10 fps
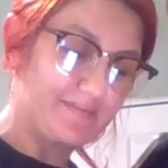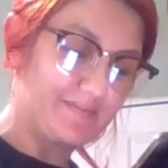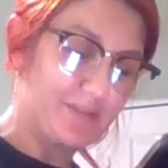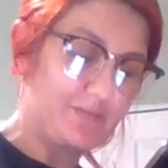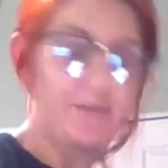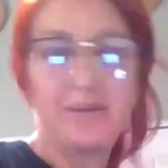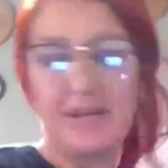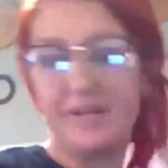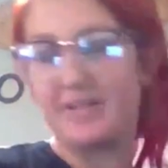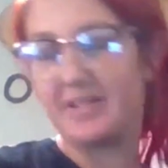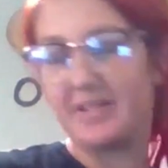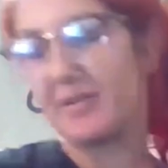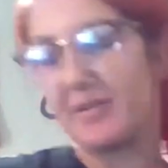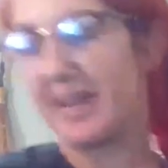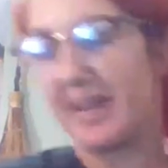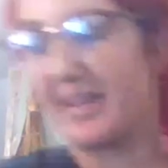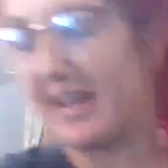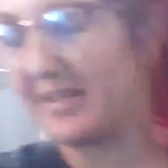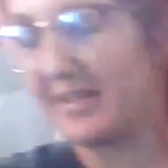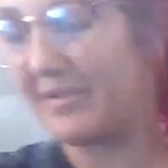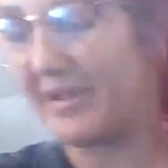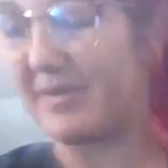2 fluid ounces. Okay, yeah, so that